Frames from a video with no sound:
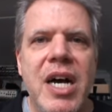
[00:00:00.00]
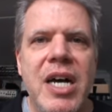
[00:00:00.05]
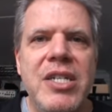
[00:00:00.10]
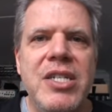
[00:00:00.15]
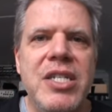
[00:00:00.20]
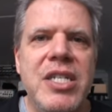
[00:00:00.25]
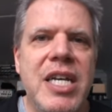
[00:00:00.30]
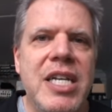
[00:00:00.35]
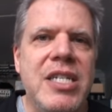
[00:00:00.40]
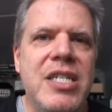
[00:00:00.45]

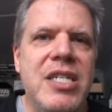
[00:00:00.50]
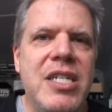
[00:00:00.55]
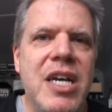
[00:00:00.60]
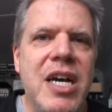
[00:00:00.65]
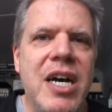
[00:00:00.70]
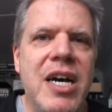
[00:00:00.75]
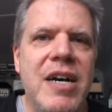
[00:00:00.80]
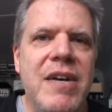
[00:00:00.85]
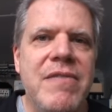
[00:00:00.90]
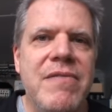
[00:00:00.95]
a sense
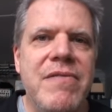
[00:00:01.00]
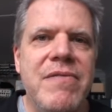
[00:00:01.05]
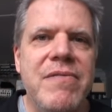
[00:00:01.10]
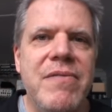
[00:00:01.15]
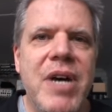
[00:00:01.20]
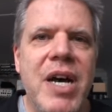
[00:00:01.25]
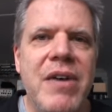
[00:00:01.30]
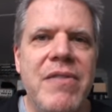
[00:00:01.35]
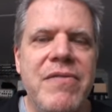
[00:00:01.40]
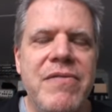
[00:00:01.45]
of
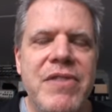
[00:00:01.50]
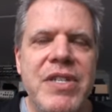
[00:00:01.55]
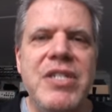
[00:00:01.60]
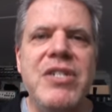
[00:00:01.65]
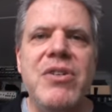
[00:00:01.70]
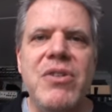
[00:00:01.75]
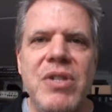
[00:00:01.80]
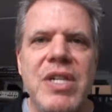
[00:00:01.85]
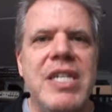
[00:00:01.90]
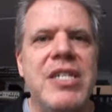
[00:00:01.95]

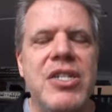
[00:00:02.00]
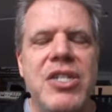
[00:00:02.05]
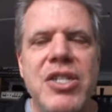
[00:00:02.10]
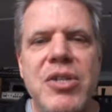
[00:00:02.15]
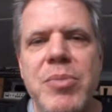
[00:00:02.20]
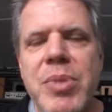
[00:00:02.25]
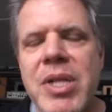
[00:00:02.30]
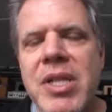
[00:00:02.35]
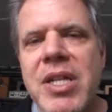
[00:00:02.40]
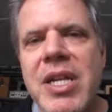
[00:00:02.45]
physical
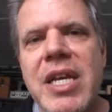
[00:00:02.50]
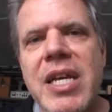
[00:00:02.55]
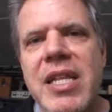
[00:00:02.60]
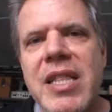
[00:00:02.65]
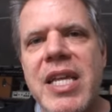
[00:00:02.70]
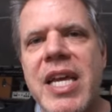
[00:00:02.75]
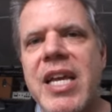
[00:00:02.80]
instability.